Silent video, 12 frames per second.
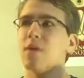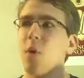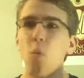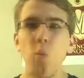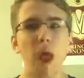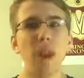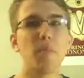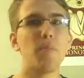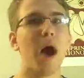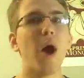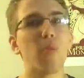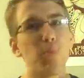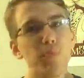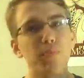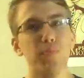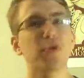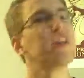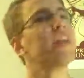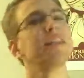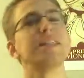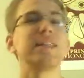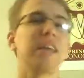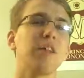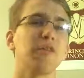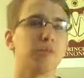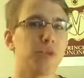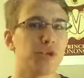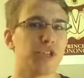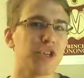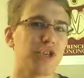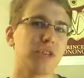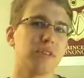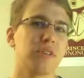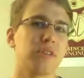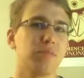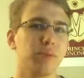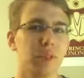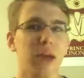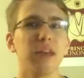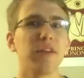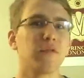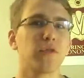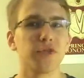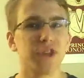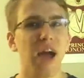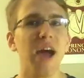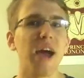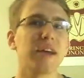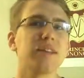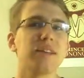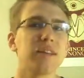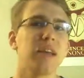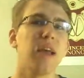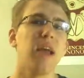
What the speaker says: went about bringing together musicians and playing for jazz.